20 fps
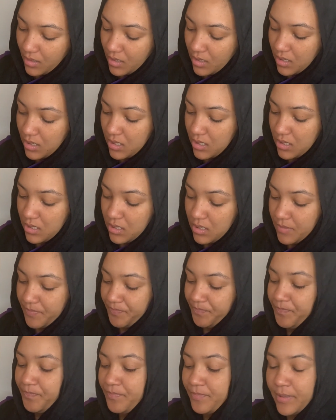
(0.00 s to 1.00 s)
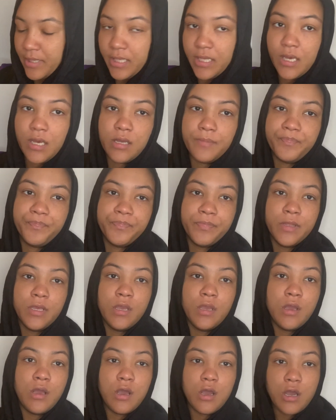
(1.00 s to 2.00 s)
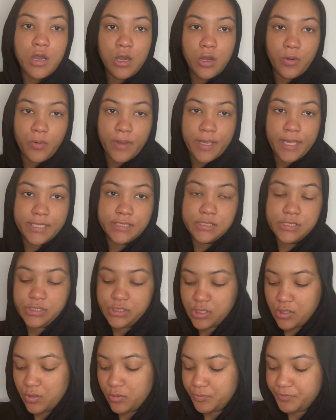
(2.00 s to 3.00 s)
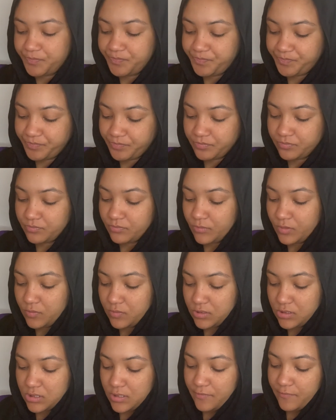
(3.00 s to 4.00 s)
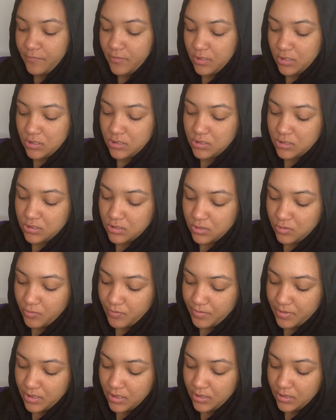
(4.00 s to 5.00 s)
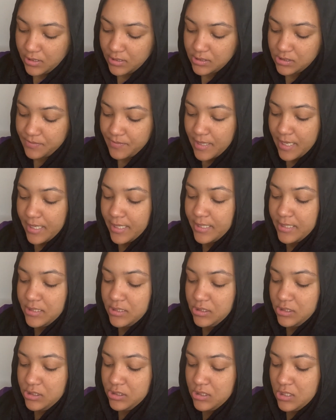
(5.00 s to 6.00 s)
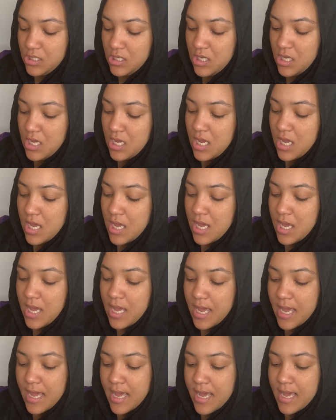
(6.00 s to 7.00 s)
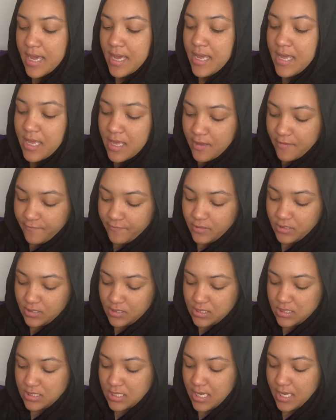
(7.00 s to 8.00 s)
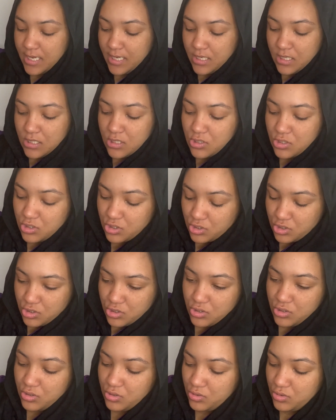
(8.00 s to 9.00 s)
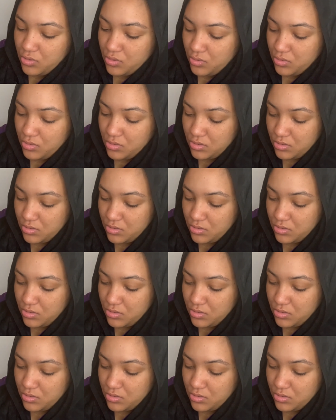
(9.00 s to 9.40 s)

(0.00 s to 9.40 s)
But yeah. Oh, and so once I finish opening this package, I have decided to